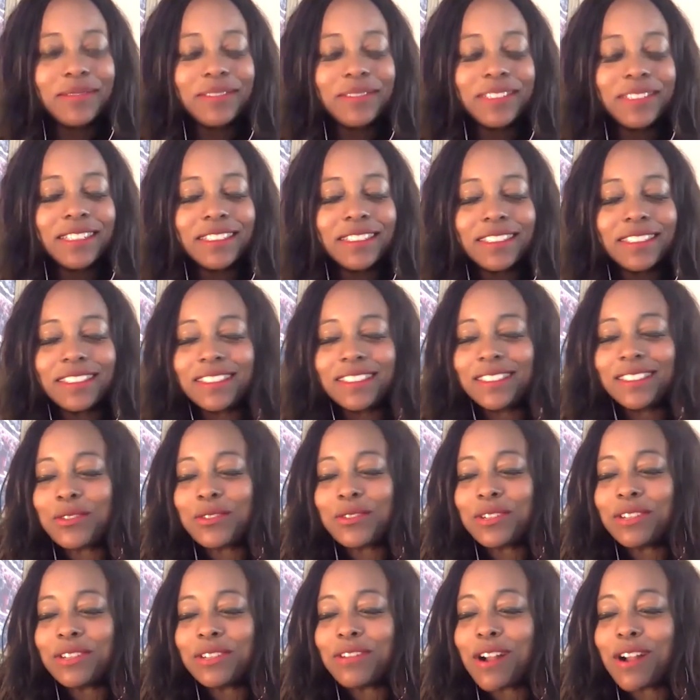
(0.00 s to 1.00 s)
as
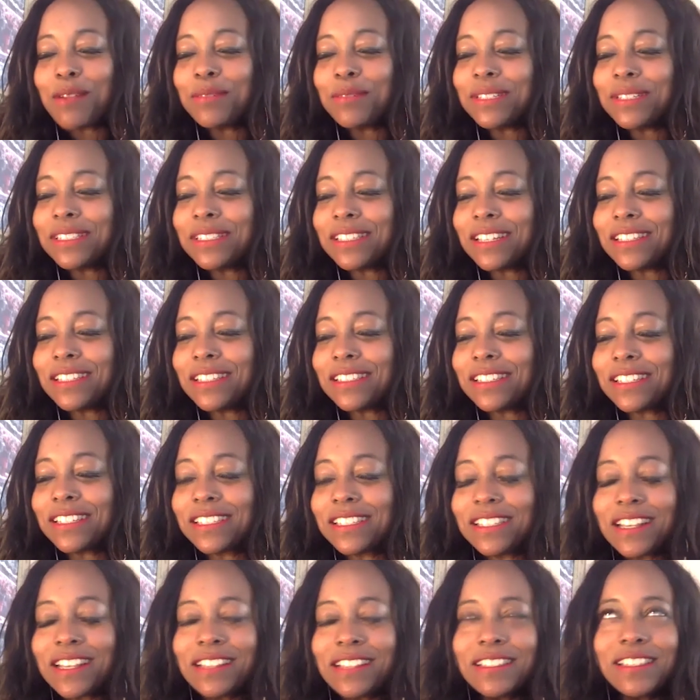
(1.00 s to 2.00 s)
tony robbins says
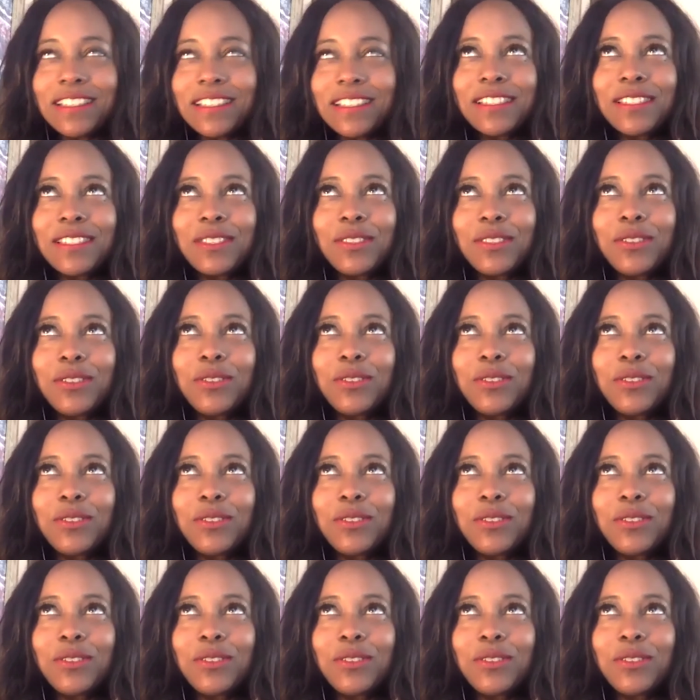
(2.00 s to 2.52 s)
success is